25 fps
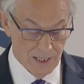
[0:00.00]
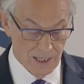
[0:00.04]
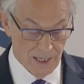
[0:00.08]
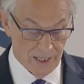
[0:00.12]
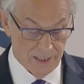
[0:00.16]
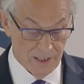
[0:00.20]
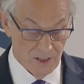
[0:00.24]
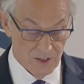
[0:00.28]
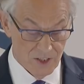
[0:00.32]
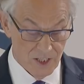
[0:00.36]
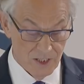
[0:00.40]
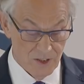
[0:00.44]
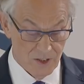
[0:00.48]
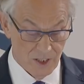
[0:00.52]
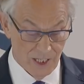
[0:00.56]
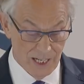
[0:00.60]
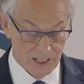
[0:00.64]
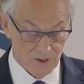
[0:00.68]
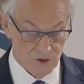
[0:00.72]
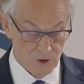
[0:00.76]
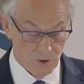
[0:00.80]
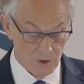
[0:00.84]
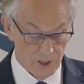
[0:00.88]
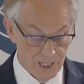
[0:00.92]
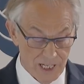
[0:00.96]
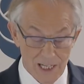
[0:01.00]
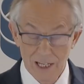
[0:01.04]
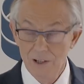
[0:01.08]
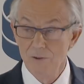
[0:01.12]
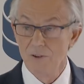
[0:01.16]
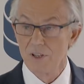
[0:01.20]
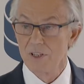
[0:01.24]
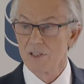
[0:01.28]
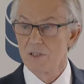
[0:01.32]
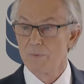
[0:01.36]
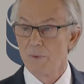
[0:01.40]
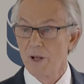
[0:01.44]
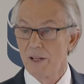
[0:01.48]
and its intellectual
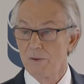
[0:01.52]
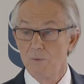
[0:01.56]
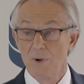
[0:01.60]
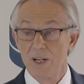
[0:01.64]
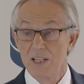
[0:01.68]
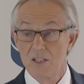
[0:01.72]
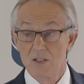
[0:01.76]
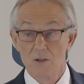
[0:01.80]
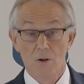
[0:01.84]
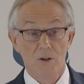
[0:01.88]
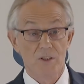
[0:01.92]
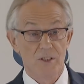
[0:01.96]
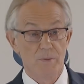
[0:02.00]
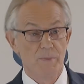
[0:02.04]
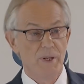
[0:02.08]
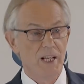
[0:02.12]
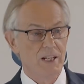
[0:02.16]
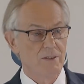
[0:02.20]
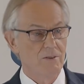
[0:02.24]
coherence, by the way, is not to be